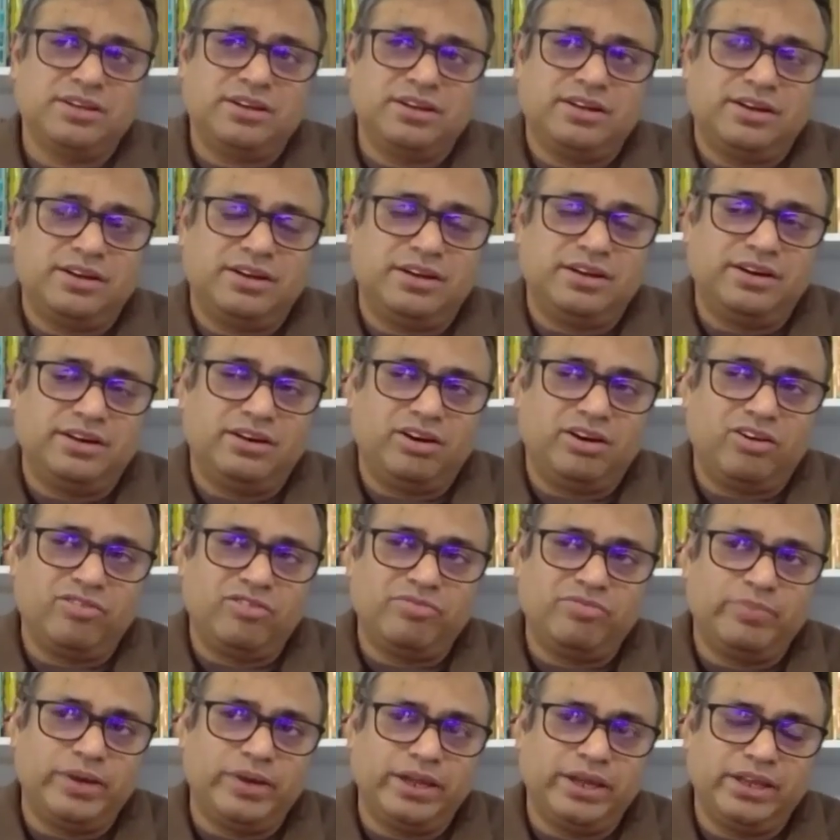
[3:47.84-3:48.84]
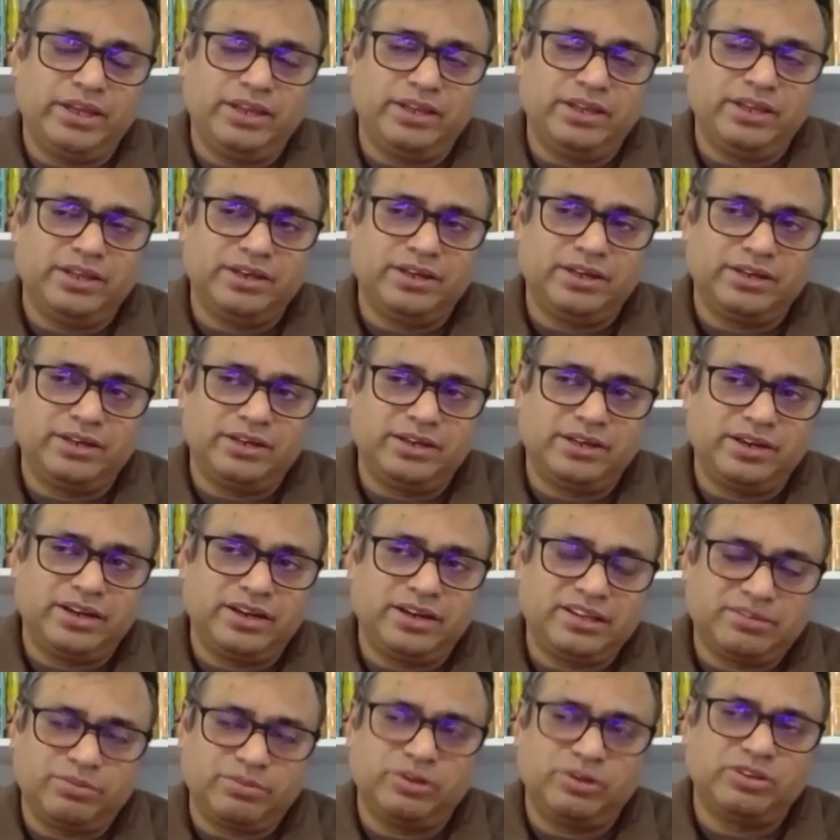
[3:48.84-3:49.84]
uh, of my uh,
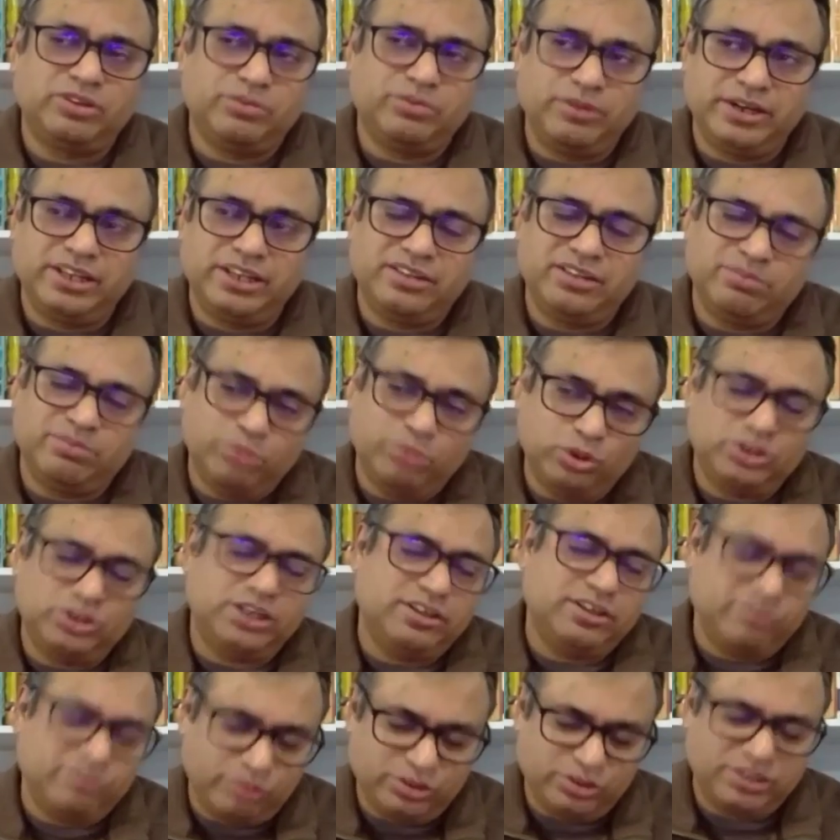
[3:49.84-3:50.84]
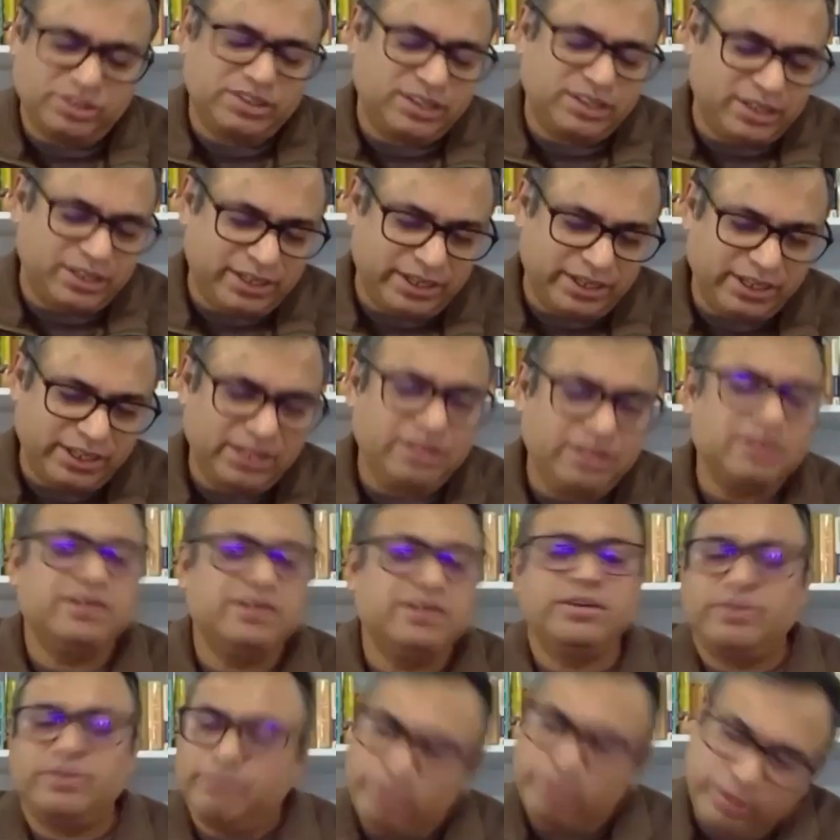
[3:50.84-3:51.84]
responsibilities both at infosys and it
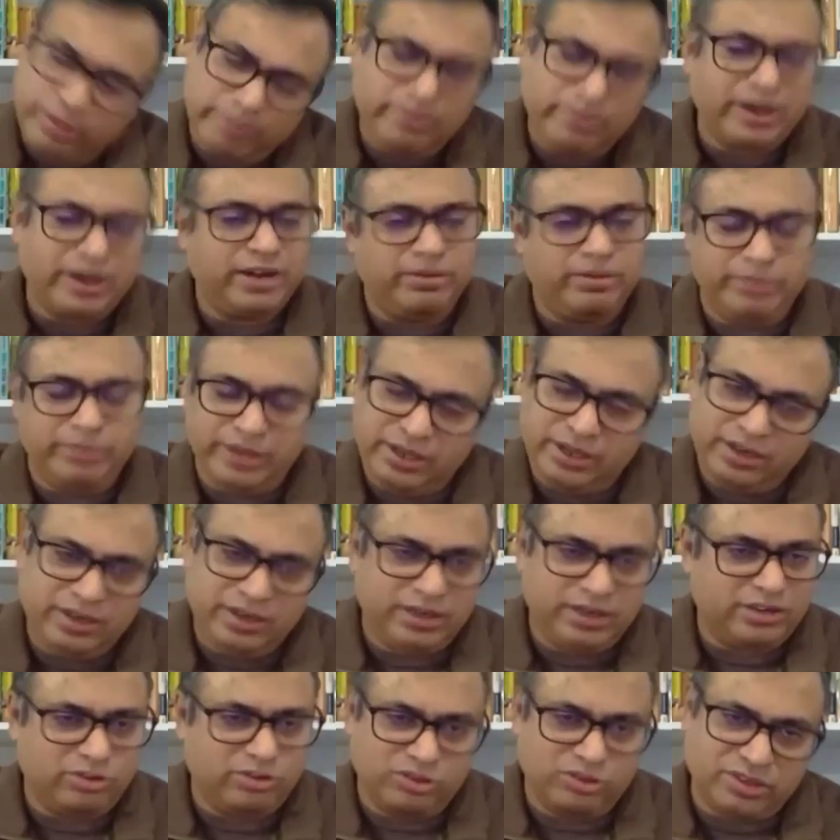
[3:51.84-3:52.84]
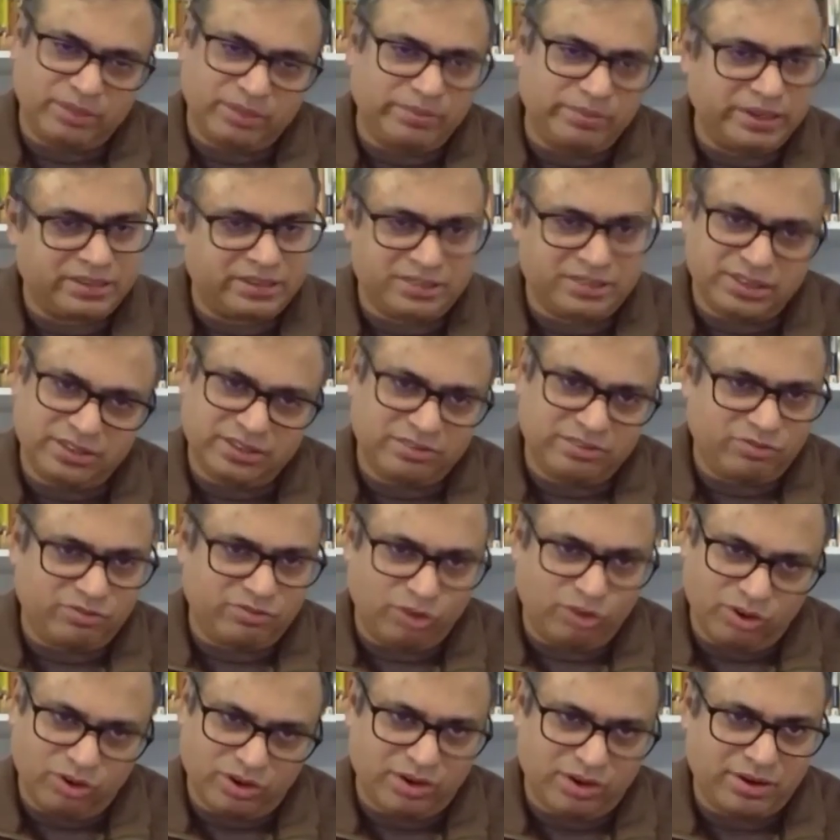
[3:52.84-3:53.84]
prepared me to some extent
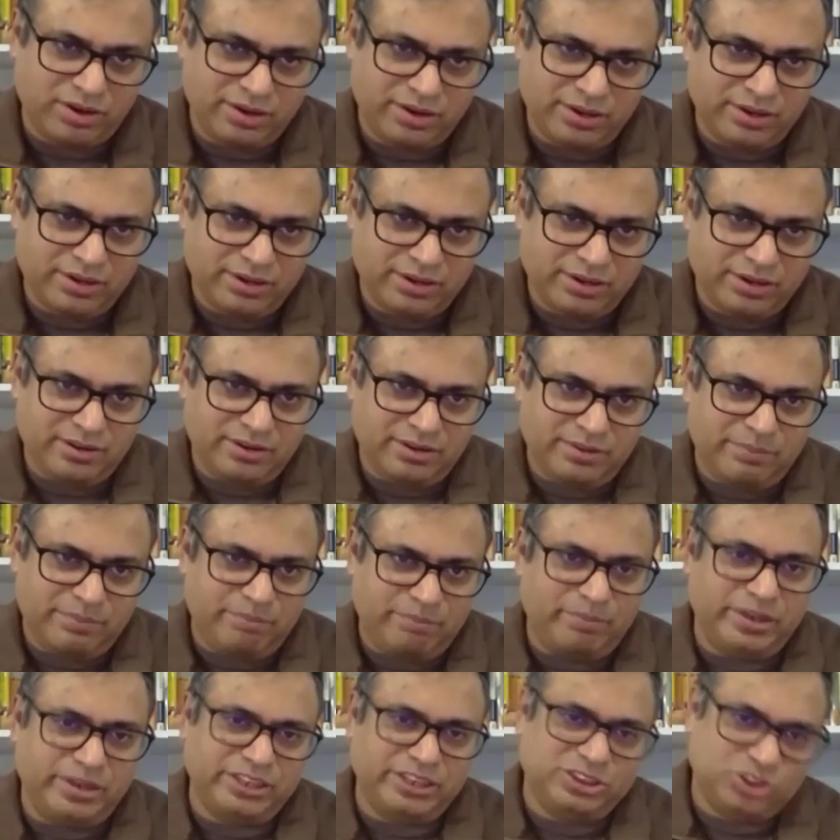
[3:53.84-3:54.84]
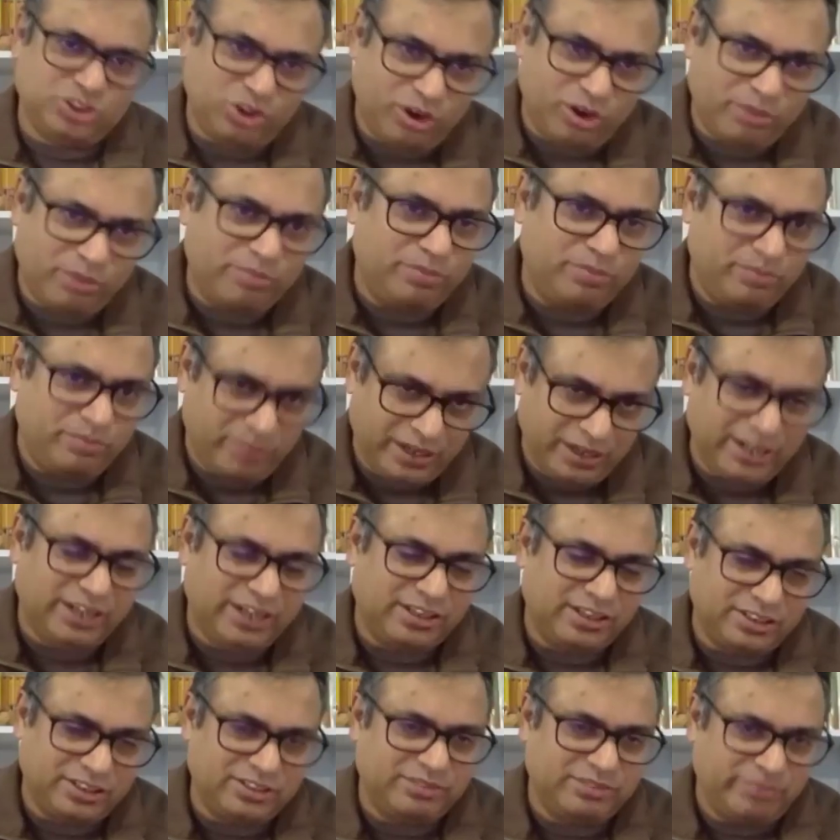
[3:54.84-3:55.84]
for my job, my
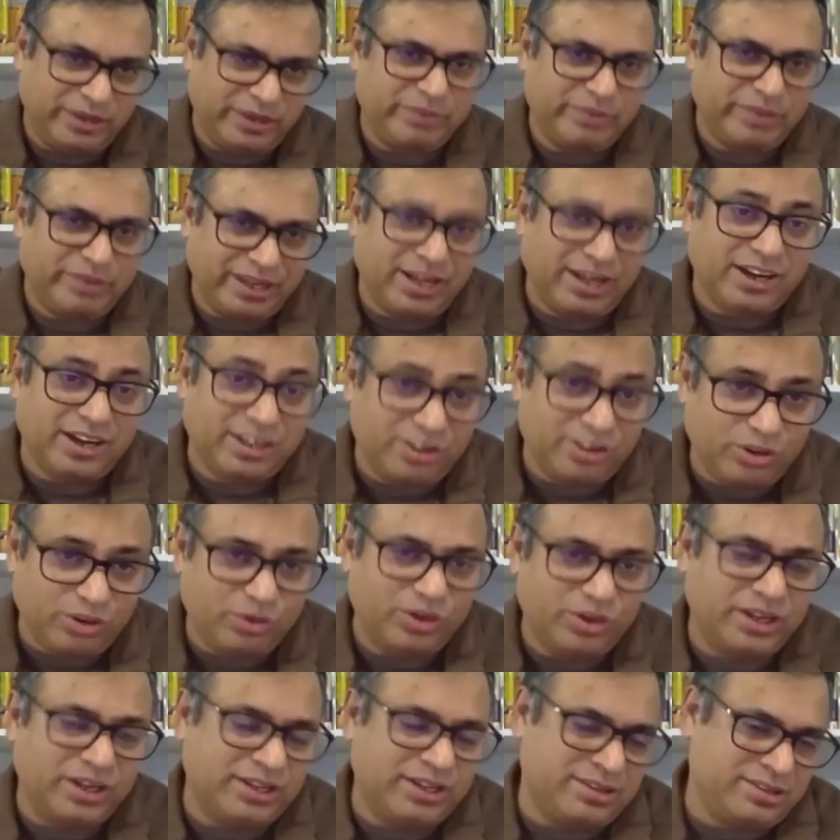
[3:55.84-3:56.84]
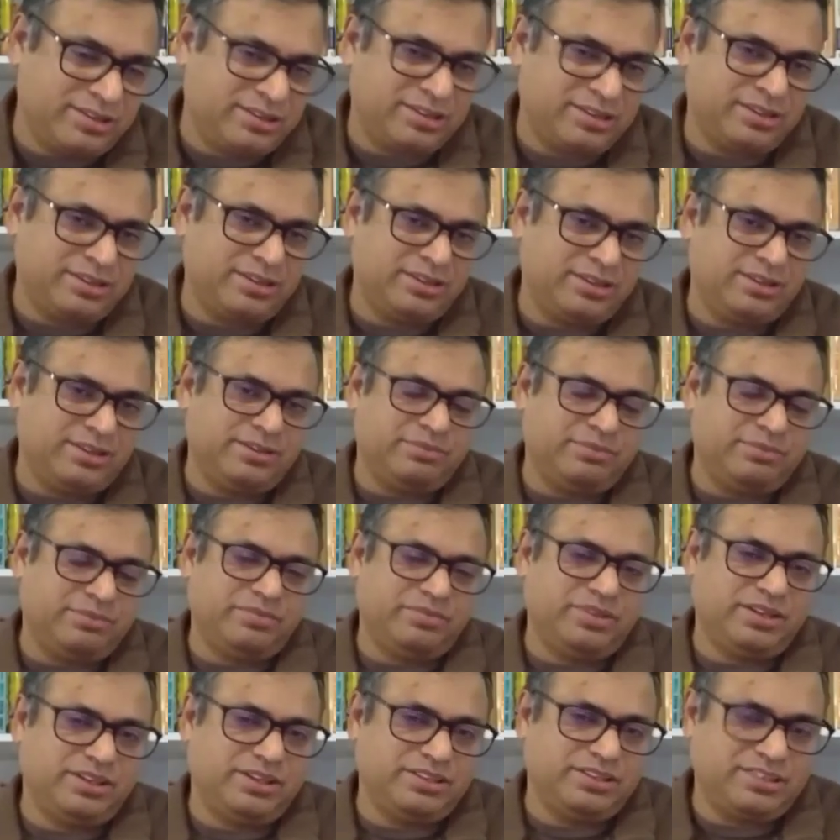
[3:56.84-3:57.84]
later, my, my current role as a
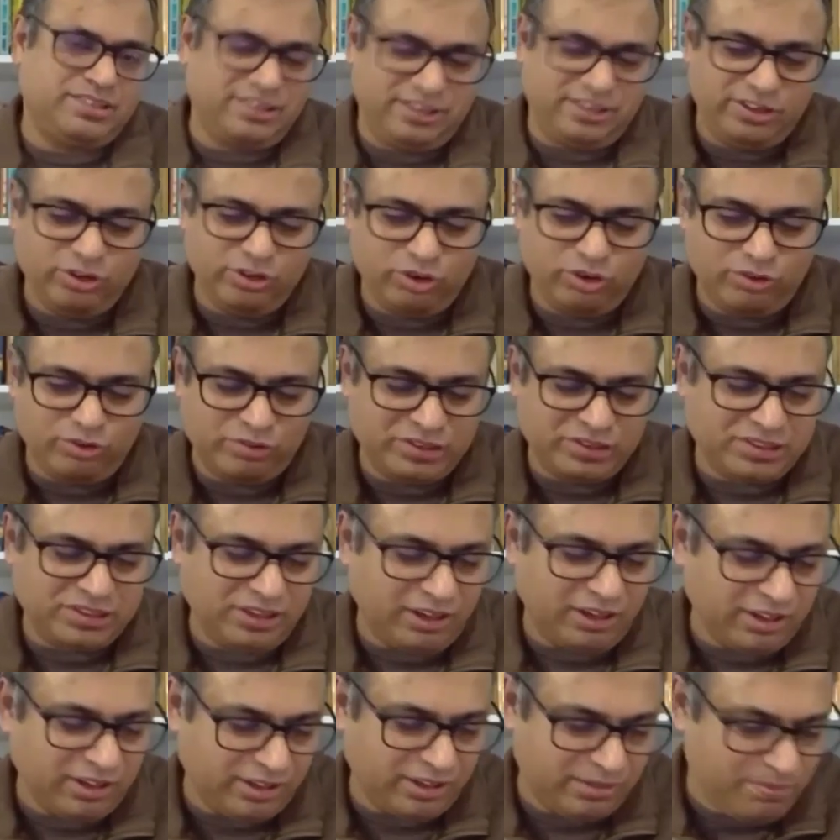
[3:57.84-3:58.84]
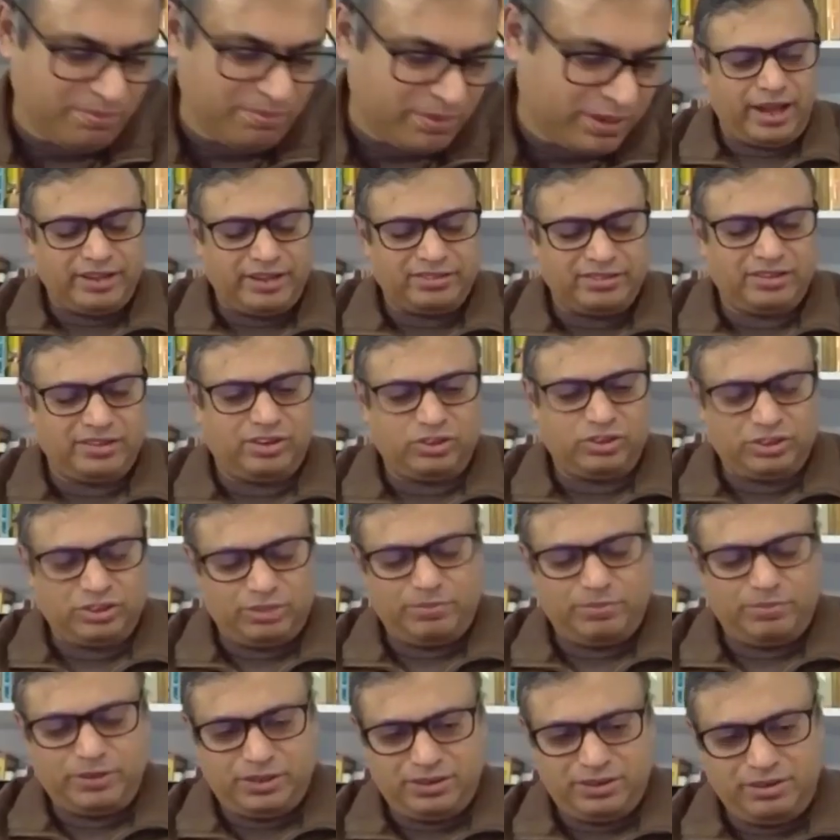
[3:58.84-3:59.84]
uh, uh, CEO of a startup, as an
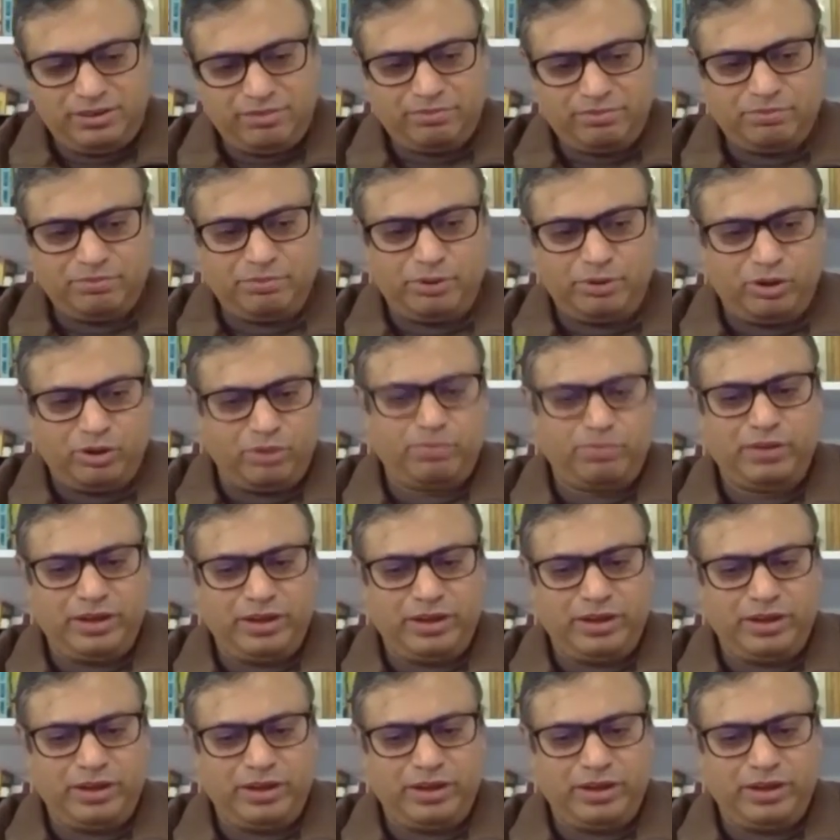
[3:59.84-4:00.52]
entrepreneur, pure play